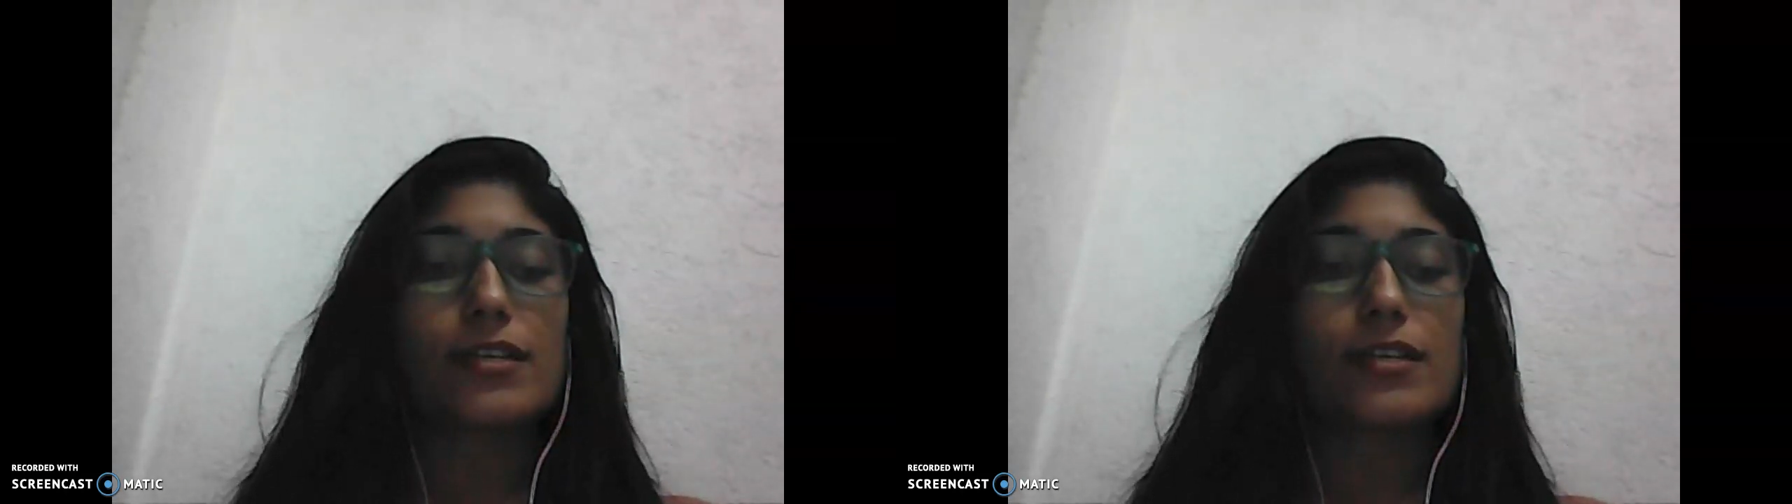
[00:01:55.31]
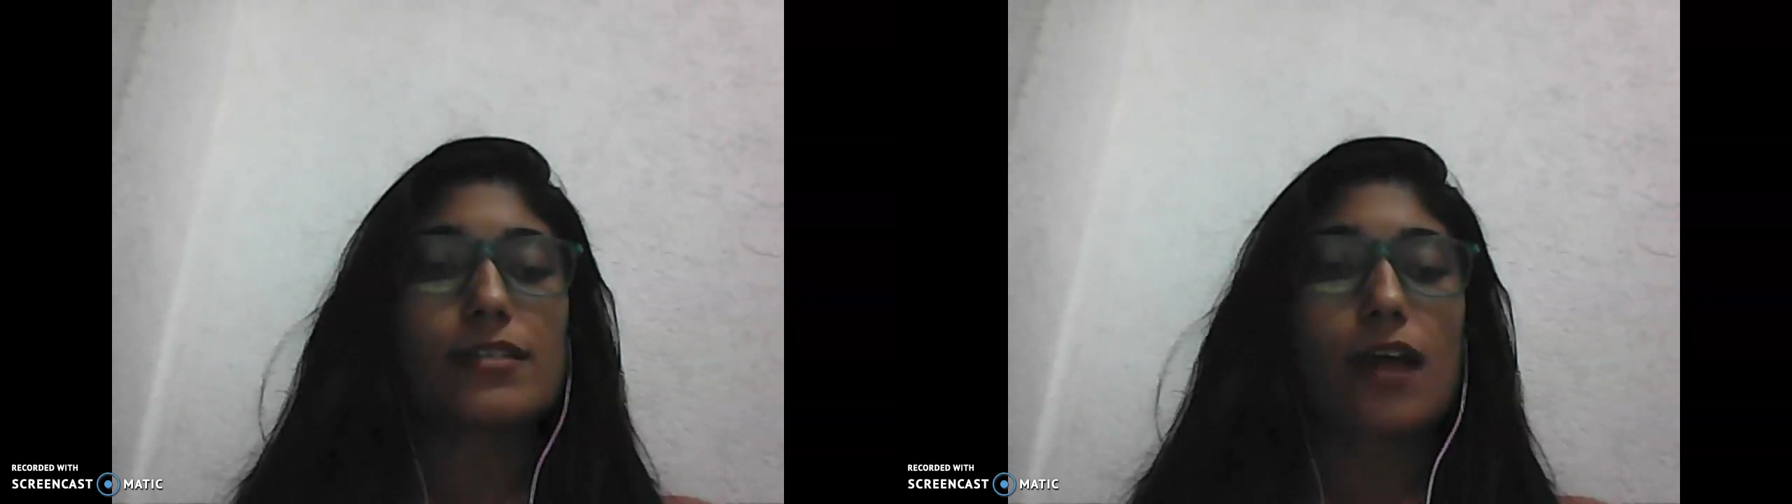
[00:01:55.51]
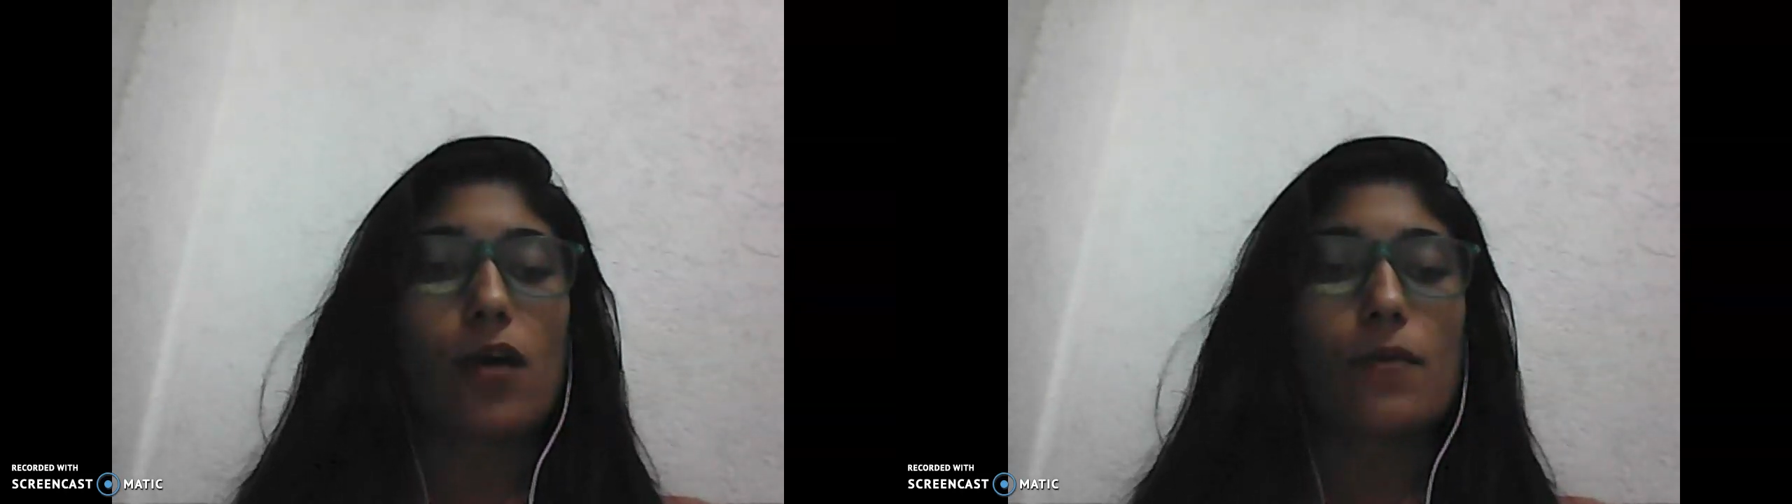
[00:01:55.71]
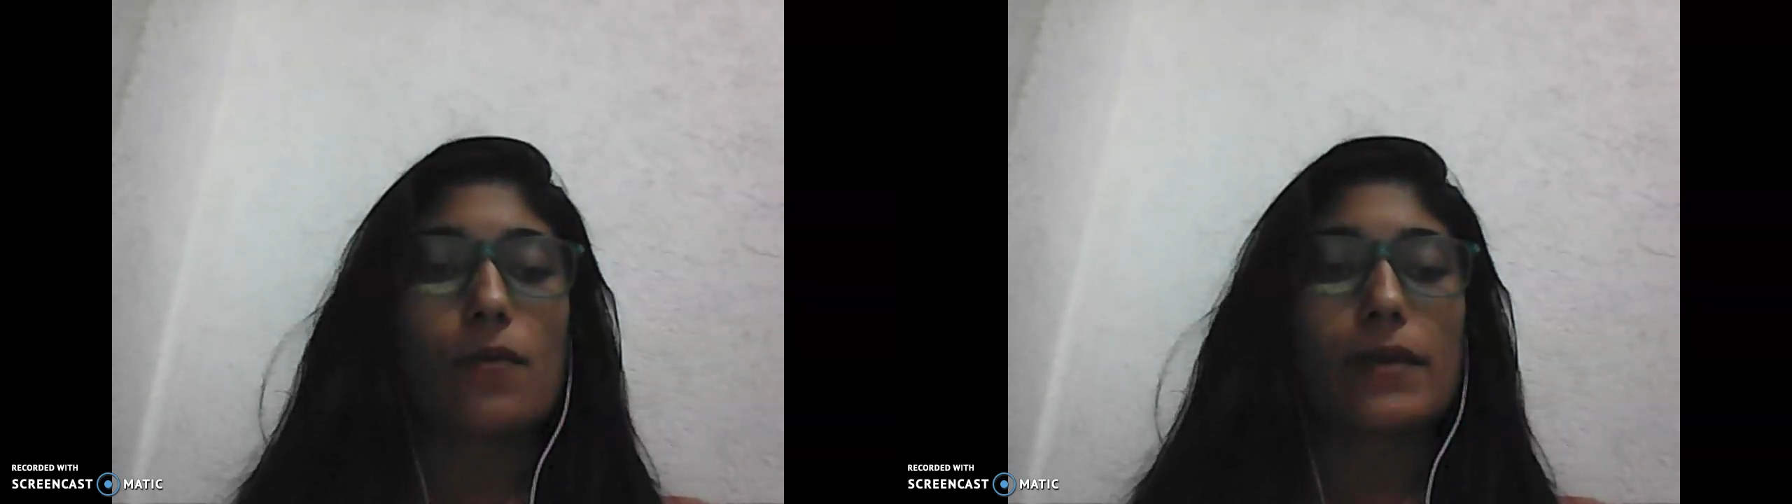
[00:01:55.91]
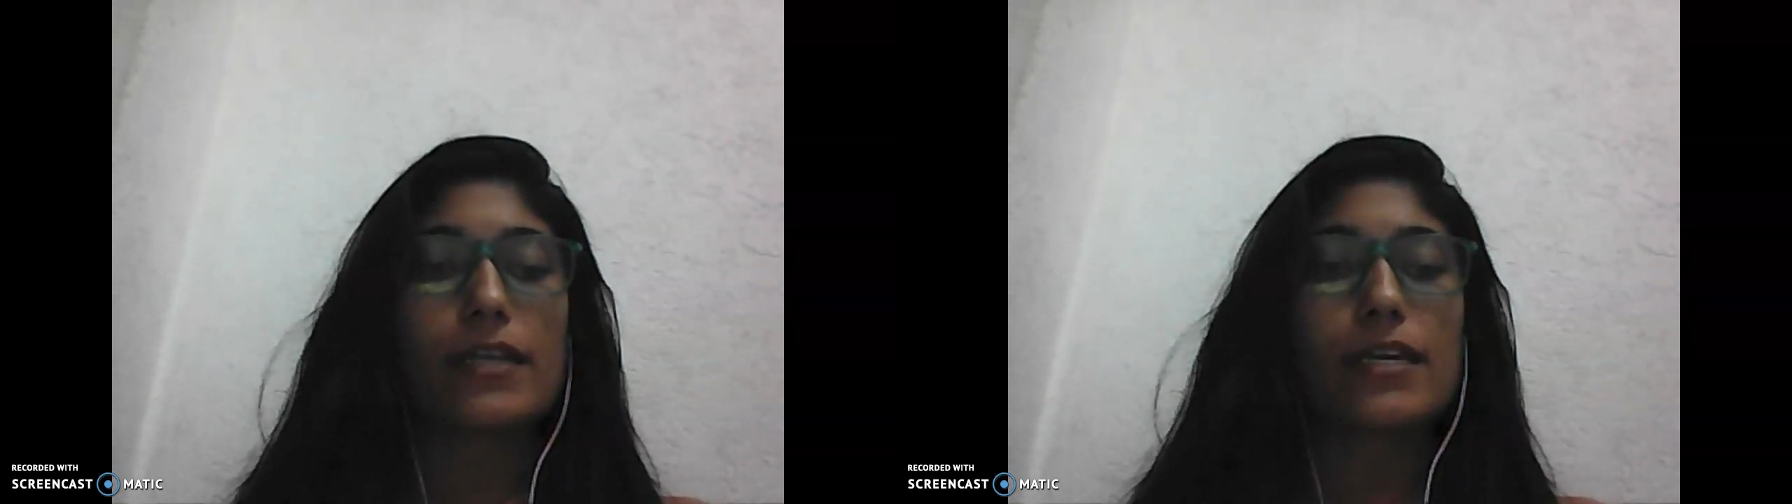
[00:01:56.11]
is how
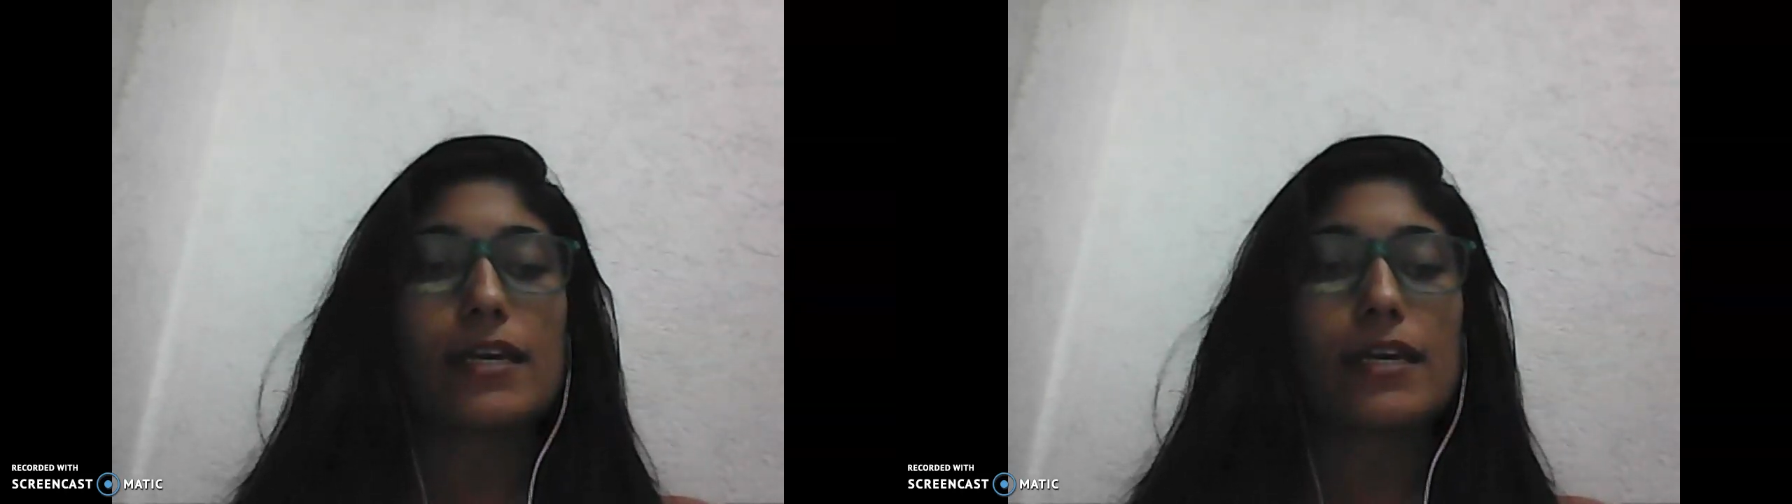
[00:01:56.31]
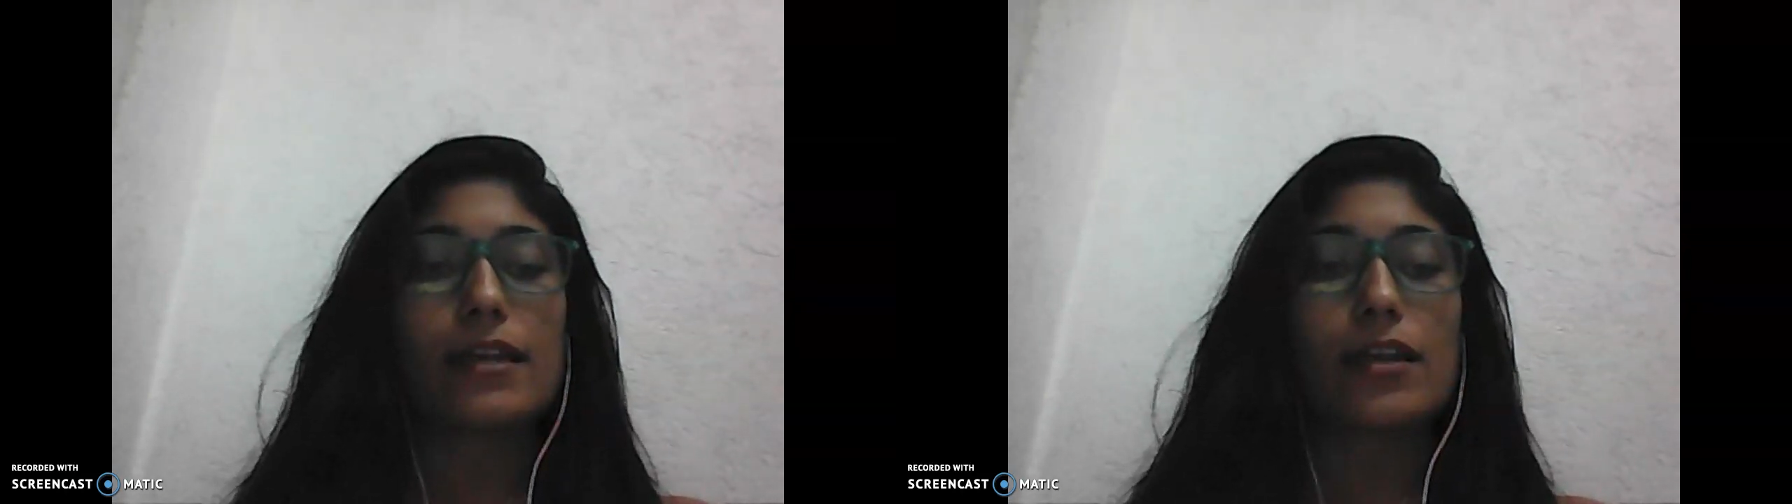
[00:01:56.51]
many